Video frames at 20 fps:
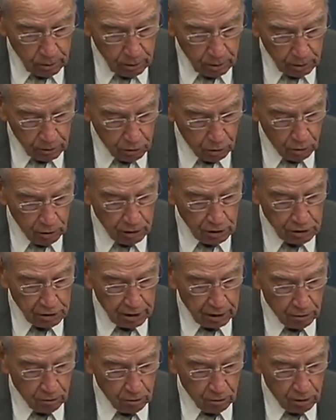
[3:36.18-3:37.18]
Attorney
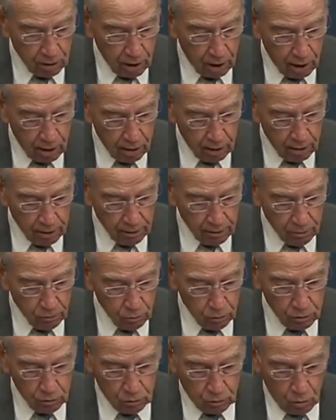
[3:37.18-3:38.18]
General Garland
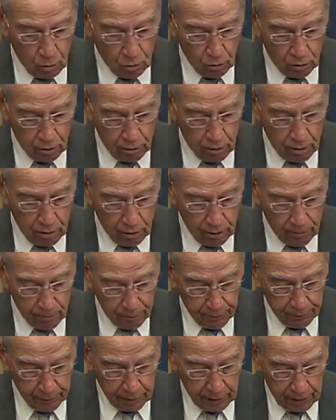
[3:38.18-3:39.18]
was quoted
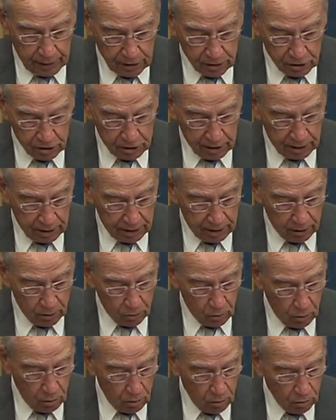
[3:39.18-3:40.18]
as saying,
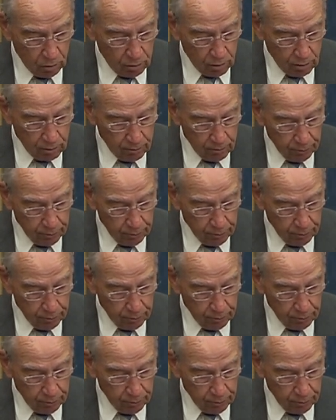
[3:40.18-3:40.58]
quote,